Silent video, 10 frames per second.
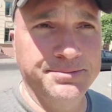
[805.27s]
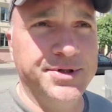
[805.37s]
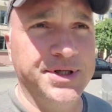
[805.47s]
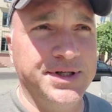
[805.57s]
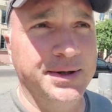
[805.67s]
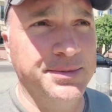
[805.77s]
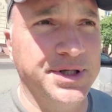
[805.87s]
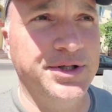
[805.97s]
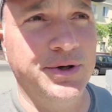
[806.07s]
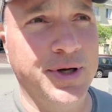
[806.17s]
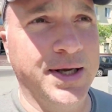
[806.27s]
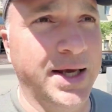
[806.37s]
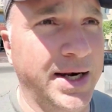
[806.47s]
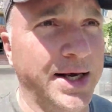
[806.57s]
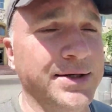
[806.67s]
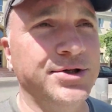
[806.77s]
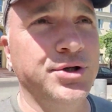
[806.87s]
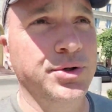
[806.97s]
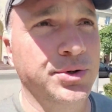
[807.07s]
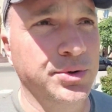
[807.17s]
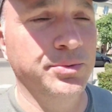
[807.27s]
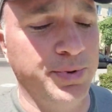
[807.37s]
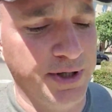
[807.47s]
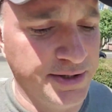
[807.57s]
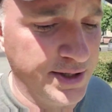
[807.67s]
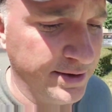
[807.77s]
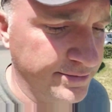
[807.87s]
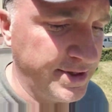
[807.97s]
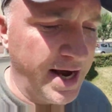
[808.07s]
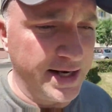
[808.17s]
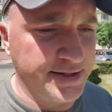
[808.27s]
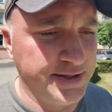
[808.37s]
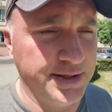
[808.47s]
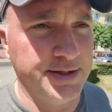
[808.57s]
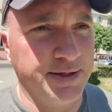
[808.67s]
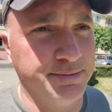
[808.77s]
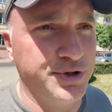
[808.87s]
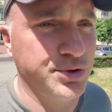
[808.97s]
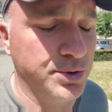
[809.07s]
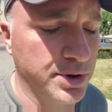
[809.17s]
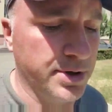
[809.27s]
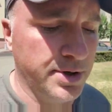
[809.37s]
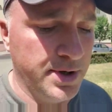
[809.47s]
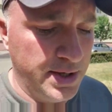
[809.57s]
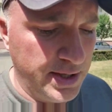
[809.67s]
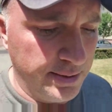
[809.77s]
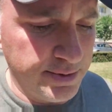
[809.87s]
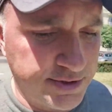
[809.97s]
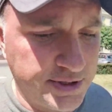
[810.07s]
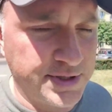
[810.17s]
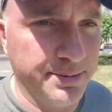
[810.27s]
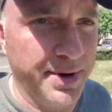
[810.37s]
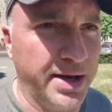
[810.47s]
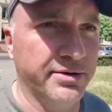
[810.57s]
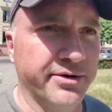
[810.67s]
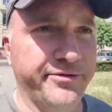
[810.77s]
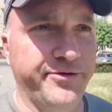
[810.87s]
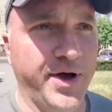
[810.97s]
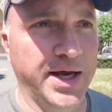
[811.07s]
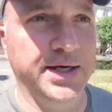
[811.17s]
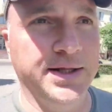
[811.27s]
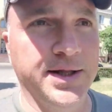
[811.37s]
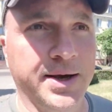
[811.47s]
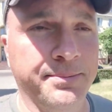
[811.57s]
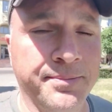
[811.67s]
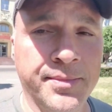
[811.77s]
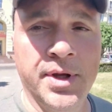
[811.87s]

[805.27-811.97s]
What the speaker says: systems that you can get into, plenty of taxis, I'm sure, but it's just a matter of finding them.